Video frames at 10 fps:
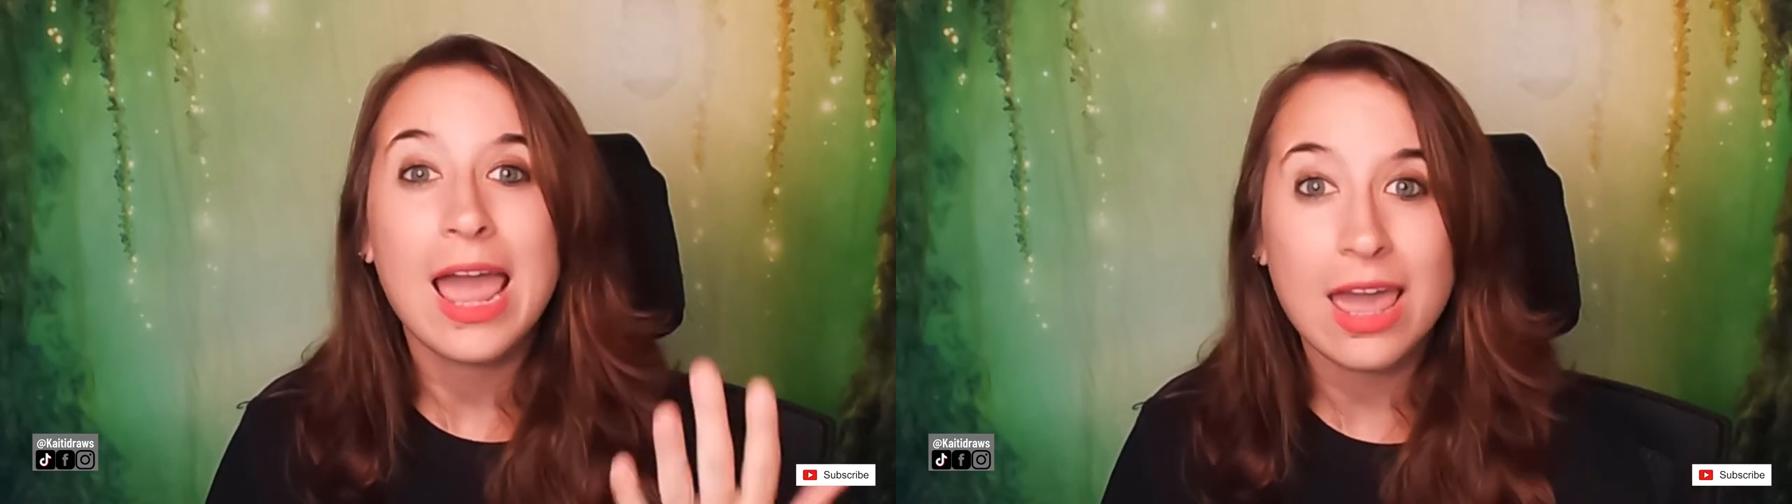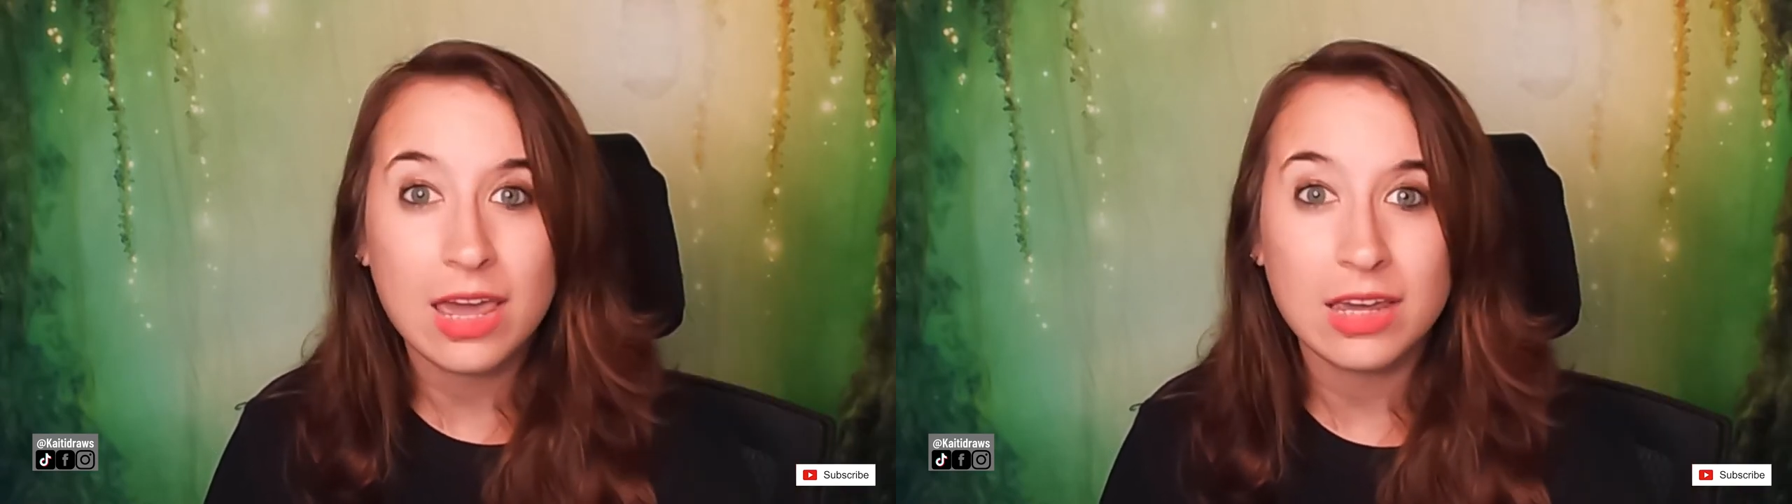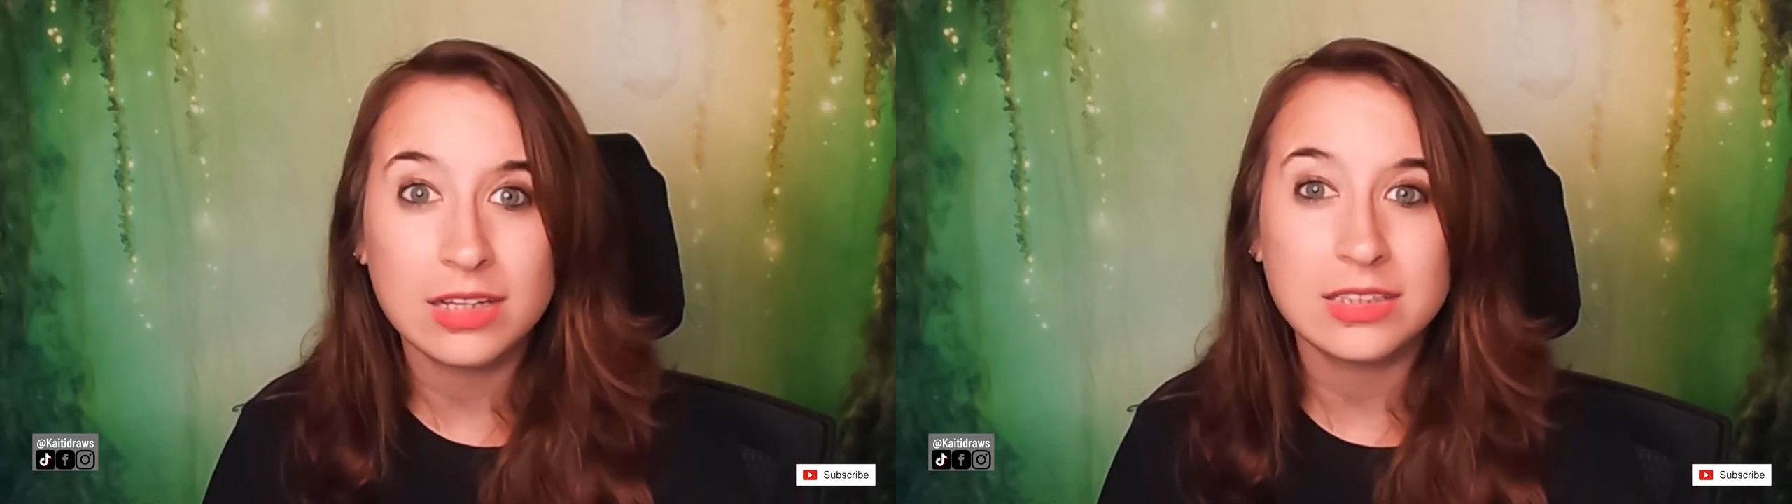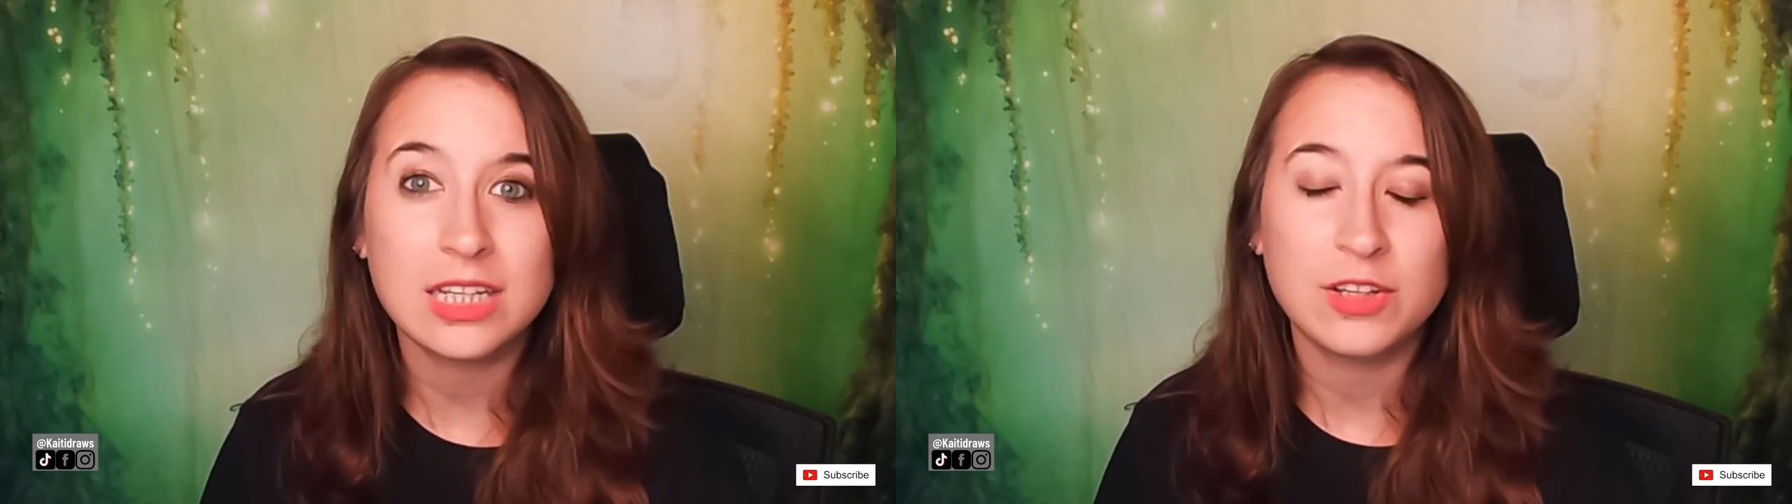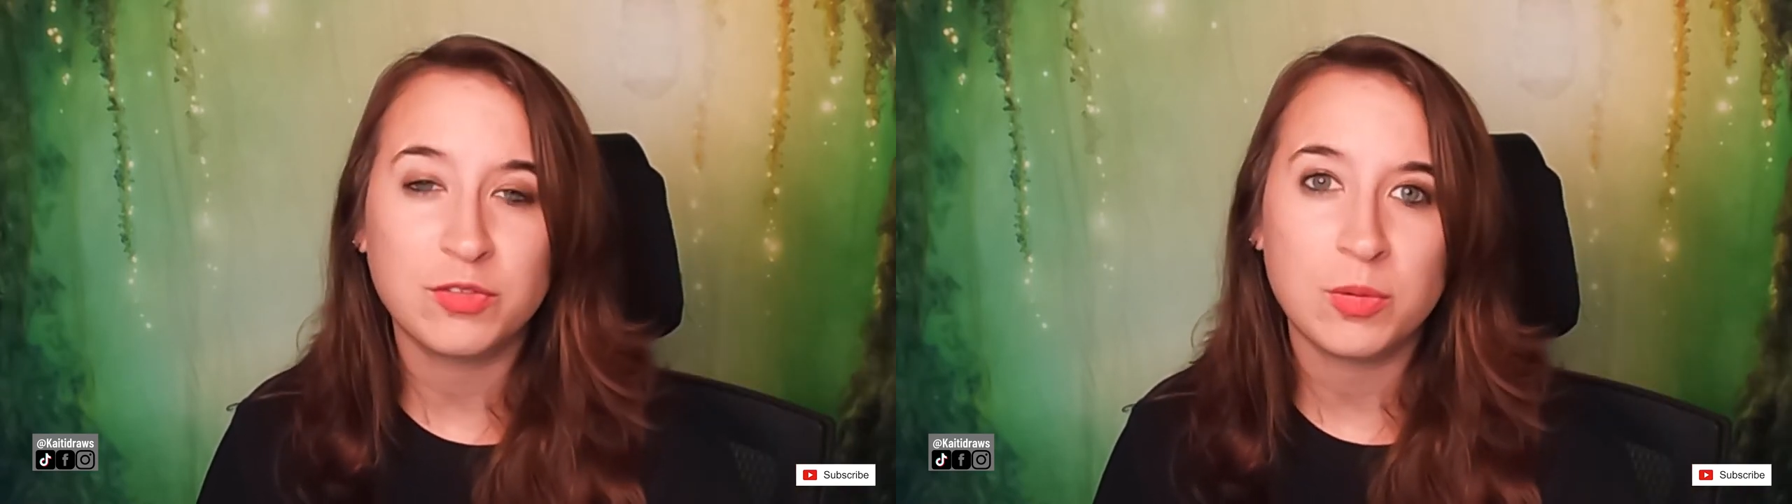and
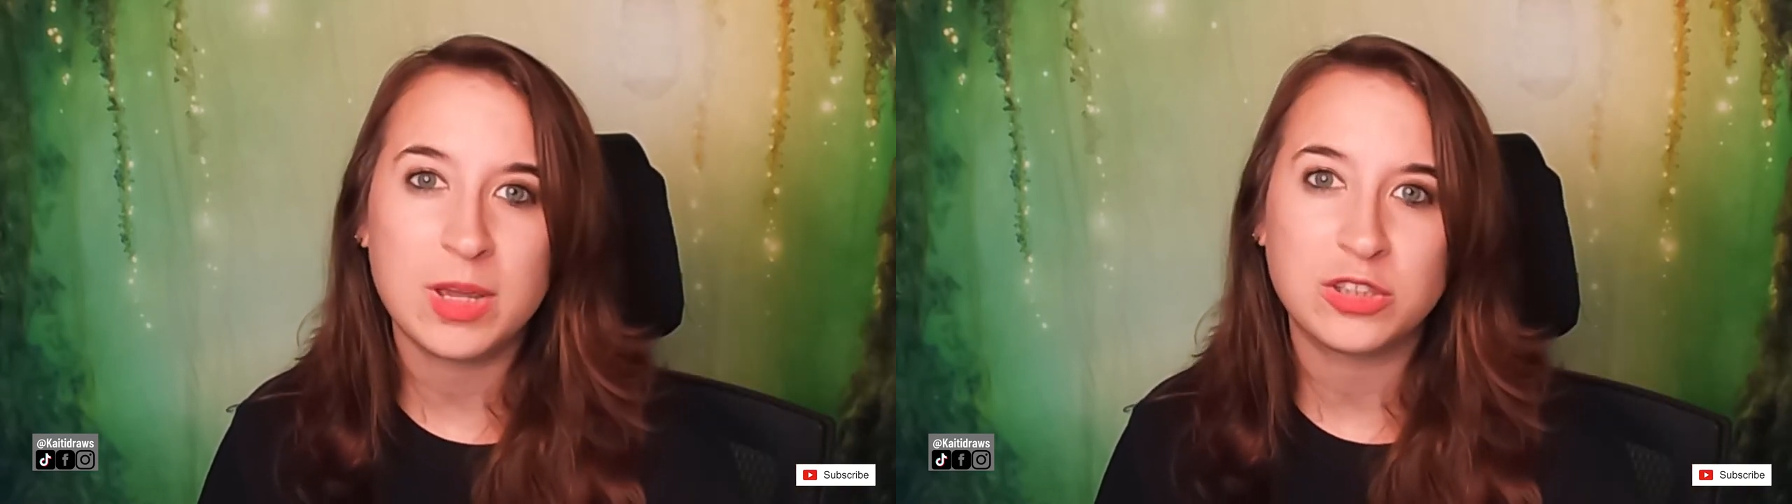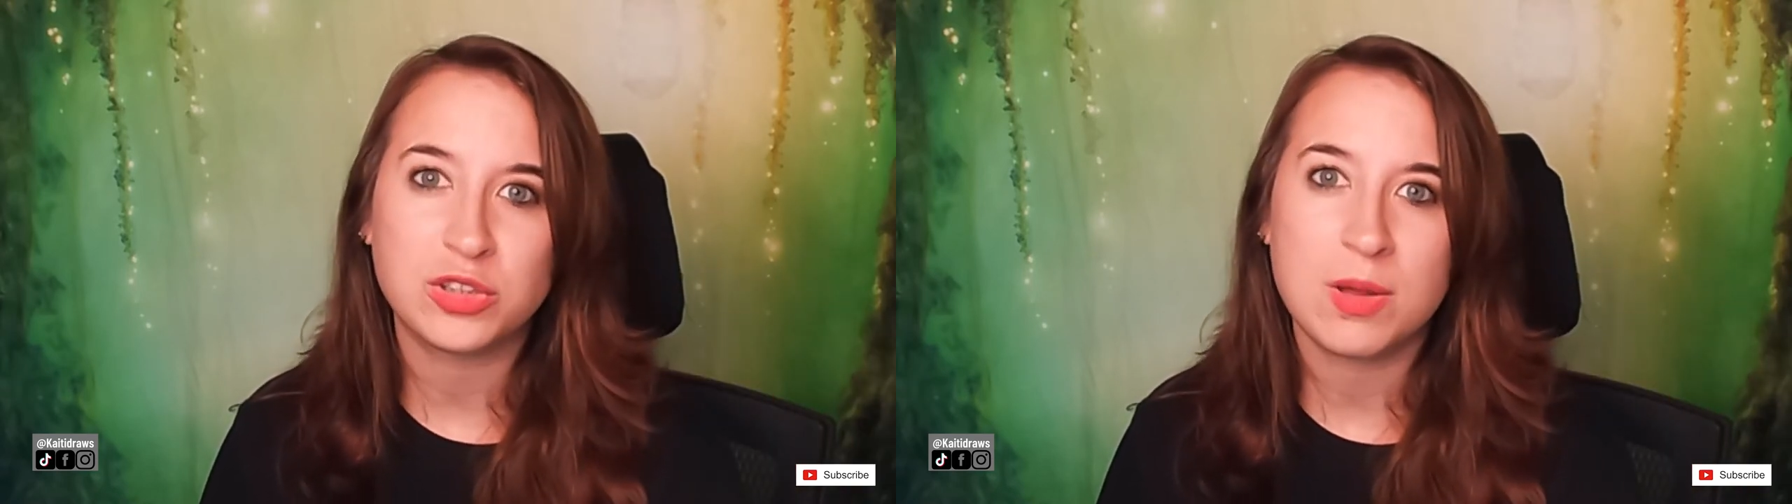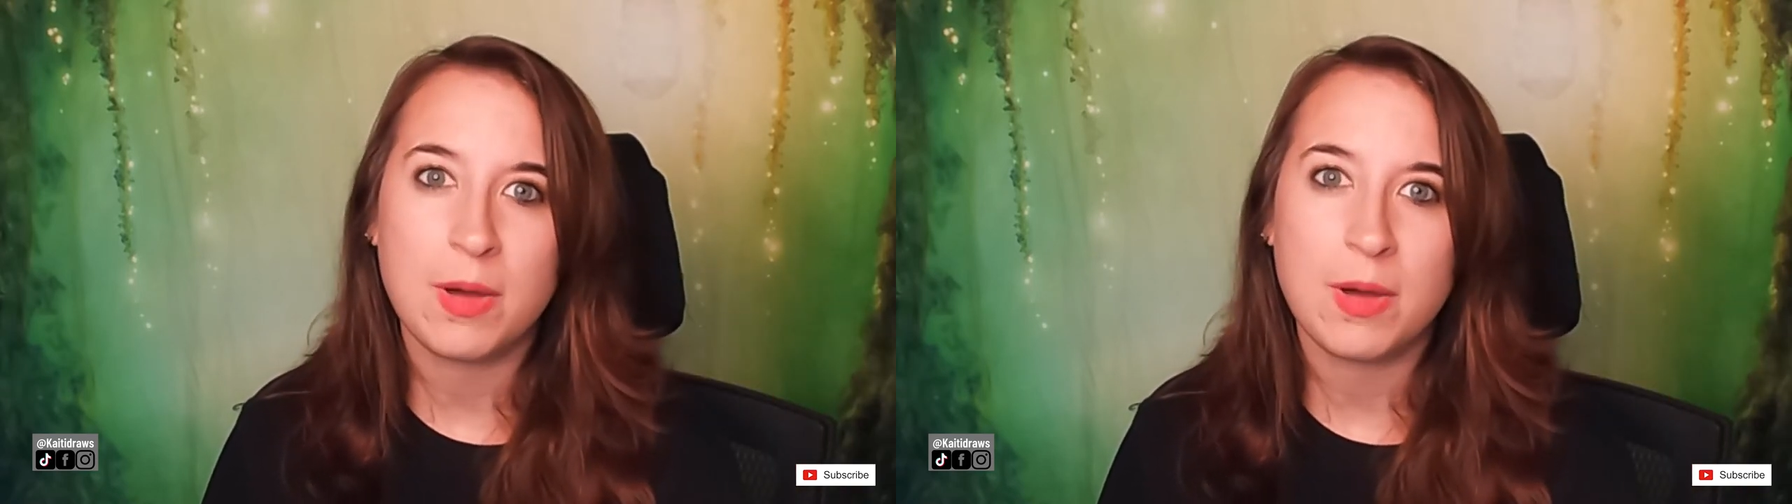information